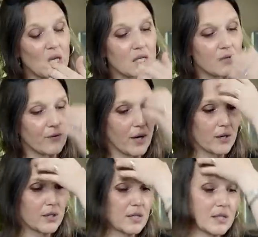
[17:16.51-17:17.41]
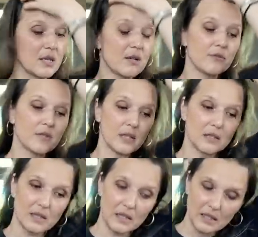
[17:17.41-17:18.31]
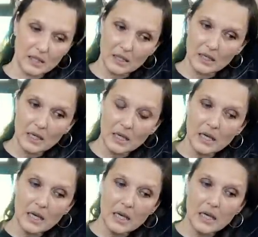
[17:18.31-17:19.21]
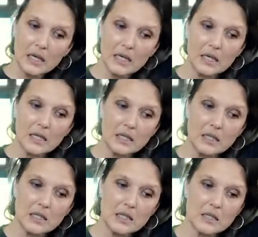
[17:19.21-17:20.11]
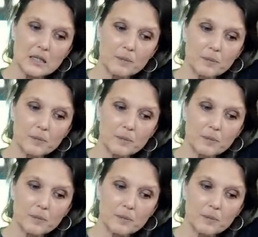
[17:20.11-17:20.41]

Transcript: as far as gift knitting, is